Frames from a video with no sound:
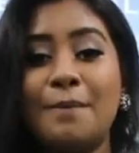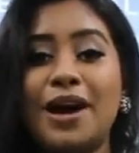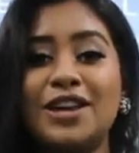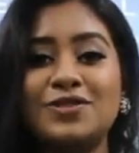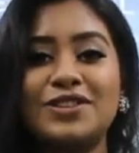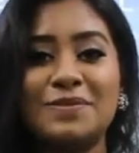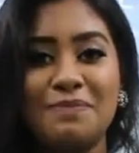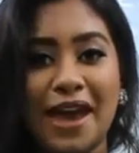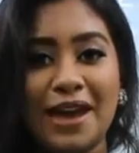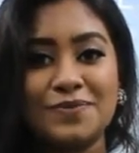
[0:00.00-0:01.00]
by using
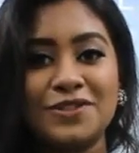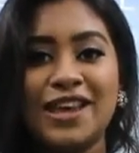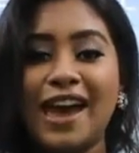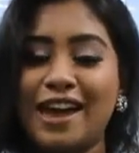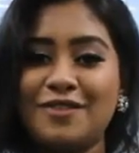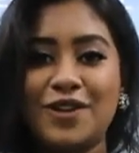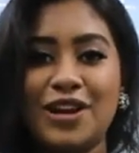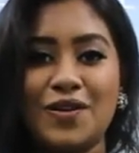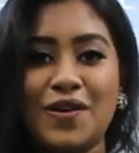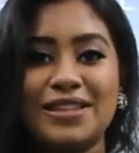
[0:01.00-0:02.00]
maps and
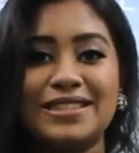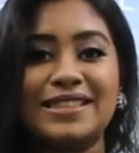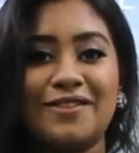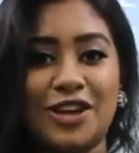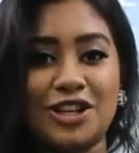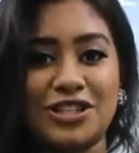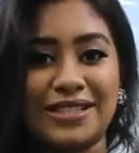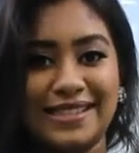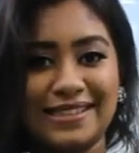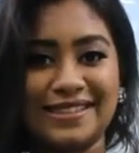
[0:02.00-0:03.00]
radio aids navigation
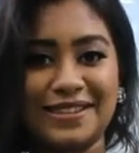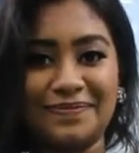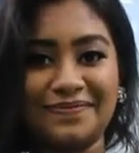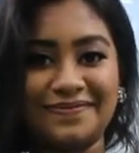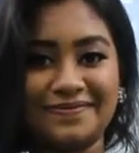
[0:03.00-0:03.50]
system.